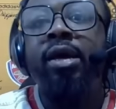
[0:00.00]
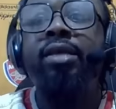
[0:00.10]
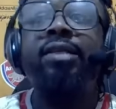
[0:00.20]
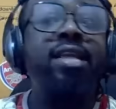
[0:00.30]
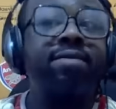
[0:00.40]

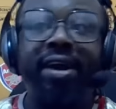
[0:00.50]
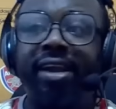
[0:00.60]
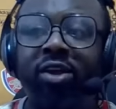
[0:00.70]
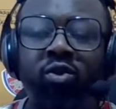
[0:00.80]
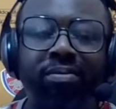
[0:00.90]
He said
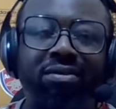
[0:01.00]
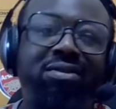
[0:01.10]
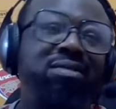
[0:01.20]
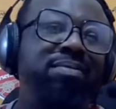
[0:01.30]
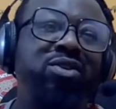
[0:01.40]
anybody really know
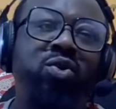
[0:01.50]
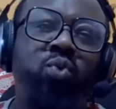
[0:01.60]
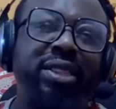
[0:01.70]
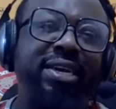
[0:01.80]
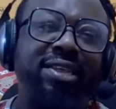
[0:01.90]
because not be just
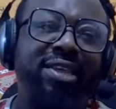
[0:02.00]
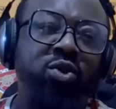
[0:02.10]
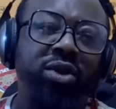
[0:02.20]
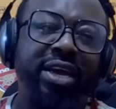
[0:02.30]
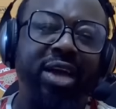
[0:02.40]
one training
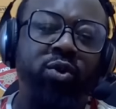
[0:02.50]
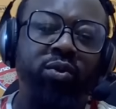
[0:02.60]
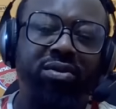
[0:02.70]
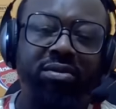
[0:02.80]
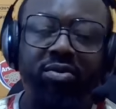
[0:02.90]
session the guy do
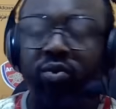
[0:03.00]
with us.